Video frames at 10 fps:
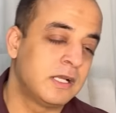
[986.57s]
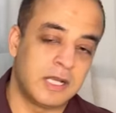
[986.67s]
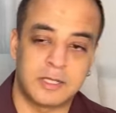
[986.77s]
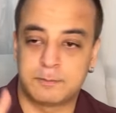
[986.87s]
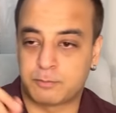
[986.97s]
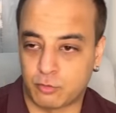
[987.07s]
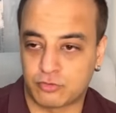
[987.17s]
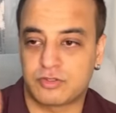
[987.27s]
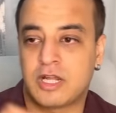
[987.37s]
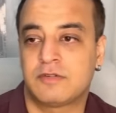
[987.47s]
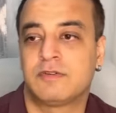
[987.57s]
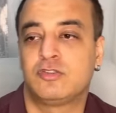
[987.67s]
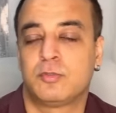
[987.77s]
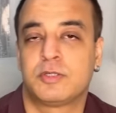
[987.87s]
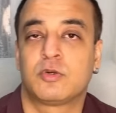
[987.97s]
and post that when
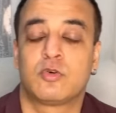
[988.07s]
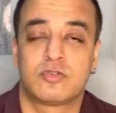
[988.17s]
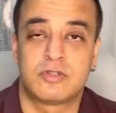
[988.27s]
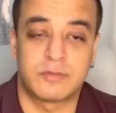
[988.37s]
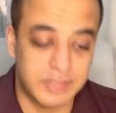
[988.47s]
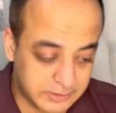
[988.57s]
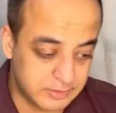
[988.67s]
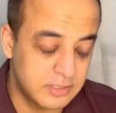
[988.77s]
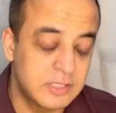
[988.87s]
Jupiter goes direct